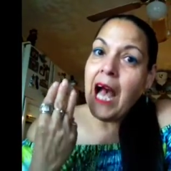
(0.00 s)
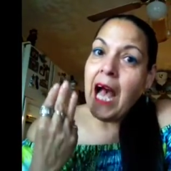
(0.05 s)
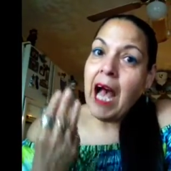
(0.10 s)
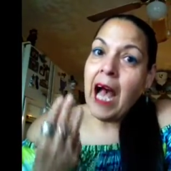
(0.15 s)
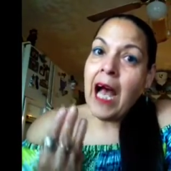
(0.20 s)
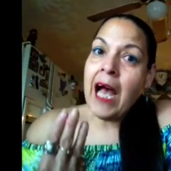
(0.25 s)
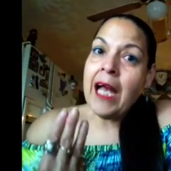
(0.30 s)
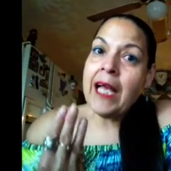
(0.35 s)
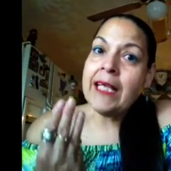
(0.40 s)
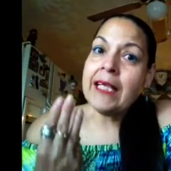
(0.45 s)

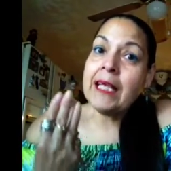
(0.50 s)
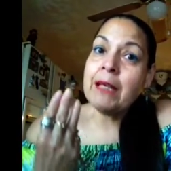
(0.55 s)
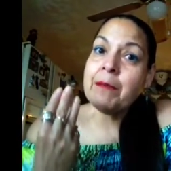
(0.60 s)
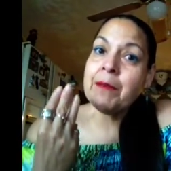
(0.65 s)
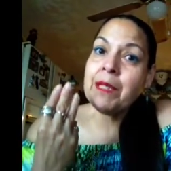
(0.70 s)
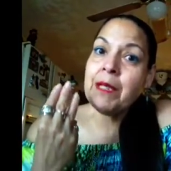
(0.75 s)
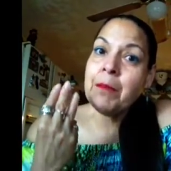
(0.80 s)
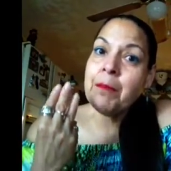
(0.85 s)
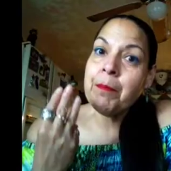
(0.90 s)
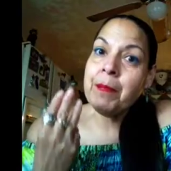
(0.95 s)
I am
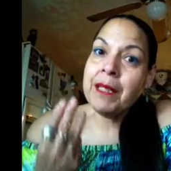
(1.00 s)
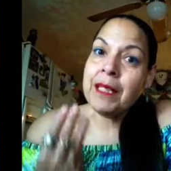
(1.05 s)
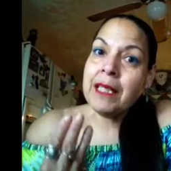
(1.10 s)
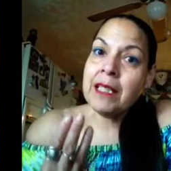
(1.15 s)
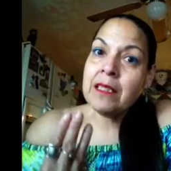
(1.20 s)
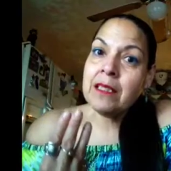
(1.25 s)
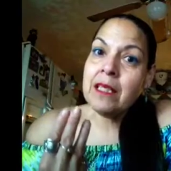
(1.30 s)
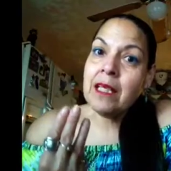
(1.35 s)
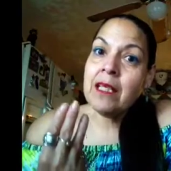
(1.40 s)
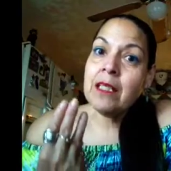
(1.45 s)

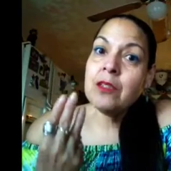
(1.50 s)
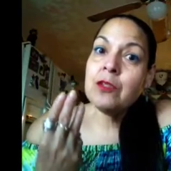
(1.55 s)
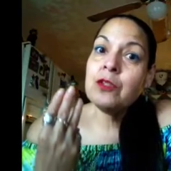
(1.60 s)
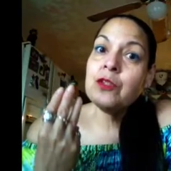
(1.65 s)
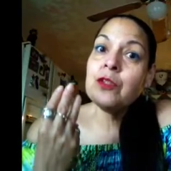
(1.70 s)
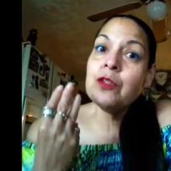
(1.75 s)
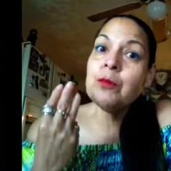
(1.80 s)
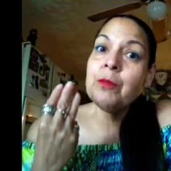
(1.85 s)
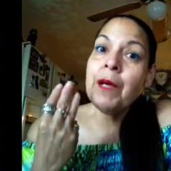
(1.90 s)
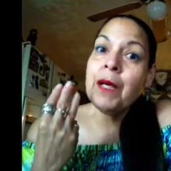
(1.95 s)
committed
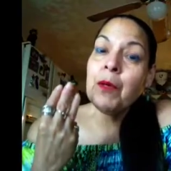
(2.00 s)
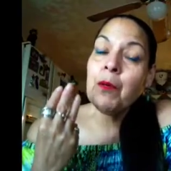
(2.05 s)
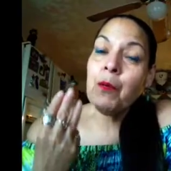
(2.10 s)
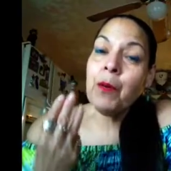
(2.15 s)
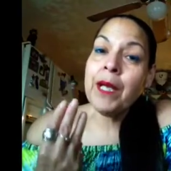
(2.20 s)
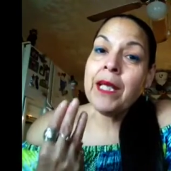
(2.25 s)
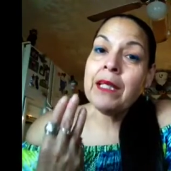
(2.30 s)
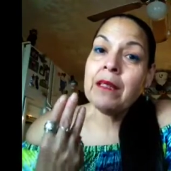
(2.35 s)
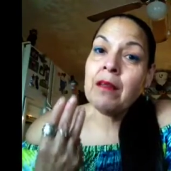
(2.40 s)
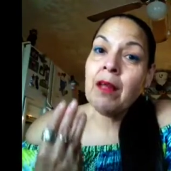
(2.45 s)
to my
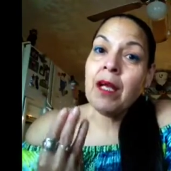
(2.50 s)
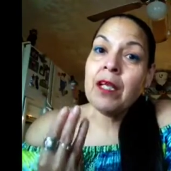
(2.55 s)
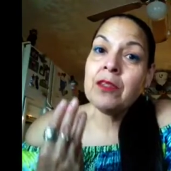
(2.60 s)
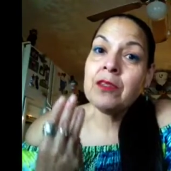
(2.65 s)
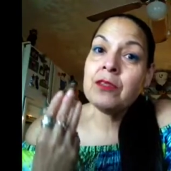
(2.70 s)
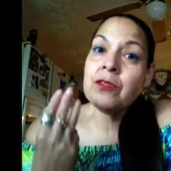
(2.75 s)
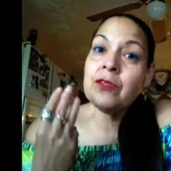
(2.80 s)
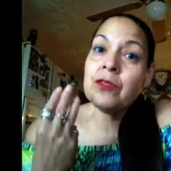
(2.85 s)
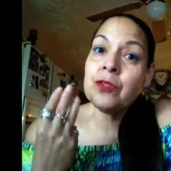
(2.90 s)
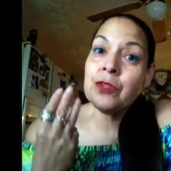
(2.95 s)
weight
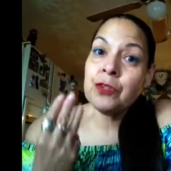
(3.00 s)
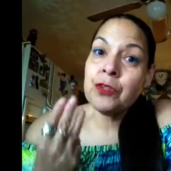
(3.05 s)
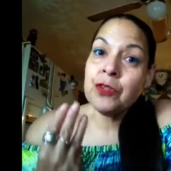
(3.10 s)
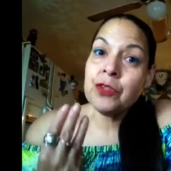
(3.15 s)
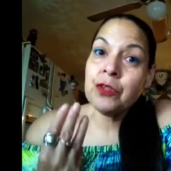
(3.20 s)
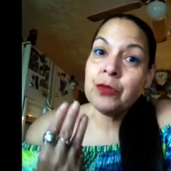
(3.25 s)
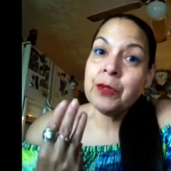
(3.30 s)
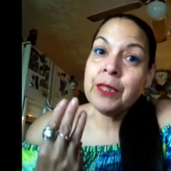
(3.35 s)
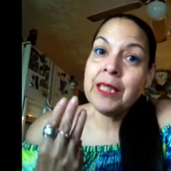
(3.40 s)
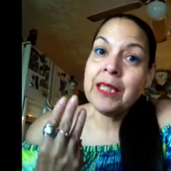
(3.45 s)
loss
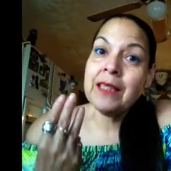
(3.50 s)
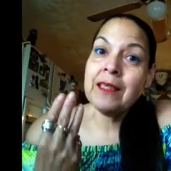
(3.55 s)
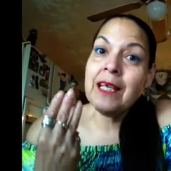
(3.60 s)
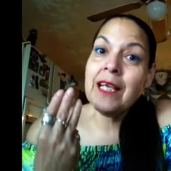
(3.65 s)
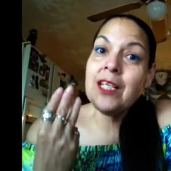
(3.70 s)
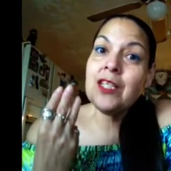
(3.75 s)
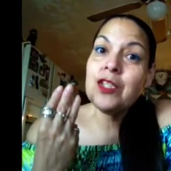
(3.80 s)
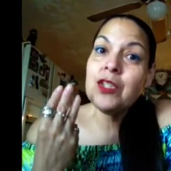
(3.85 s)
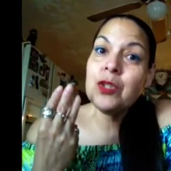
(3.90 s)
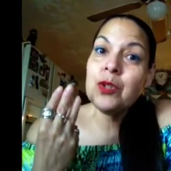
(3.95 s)
surgery
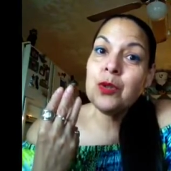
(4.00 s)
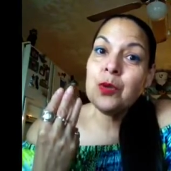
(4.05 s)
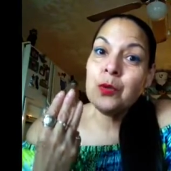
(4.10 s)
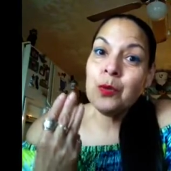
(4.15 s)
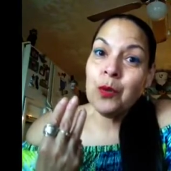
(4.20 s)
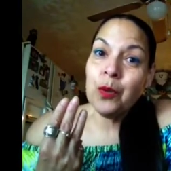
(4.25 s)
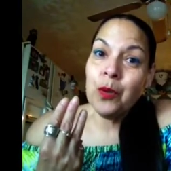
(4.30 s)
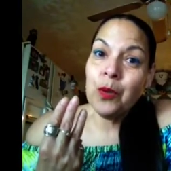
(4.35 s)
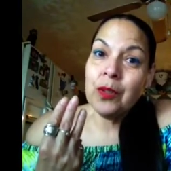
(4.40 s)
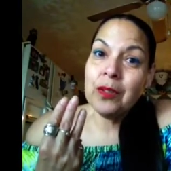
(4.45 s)

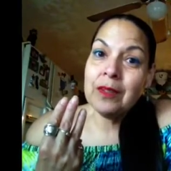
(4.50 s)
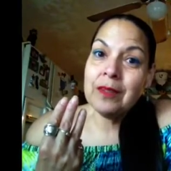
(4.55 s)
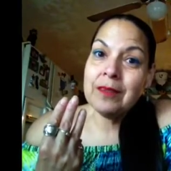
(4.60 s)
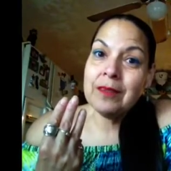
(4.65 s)
tool.